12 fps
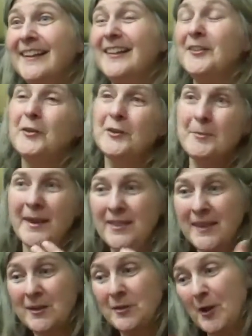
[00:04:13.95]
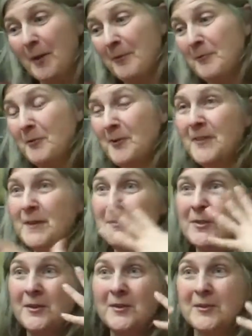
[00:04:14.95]
So you may think you're coming for one thing,
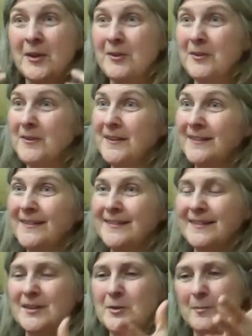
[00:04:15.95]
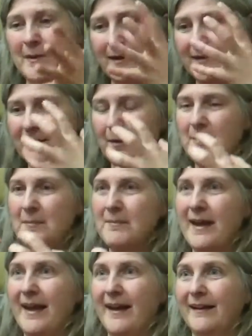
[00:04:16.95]
but there's other things. It's like your body's coming
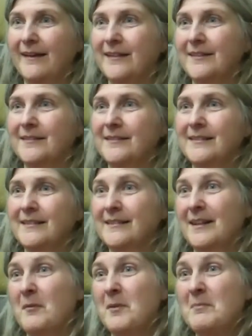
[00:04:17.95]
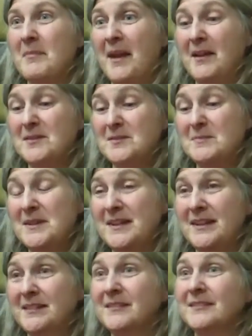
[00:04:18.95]
back, mm-hmm. coming back to
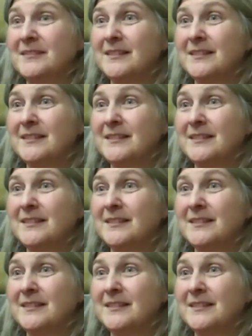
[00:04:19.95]
being.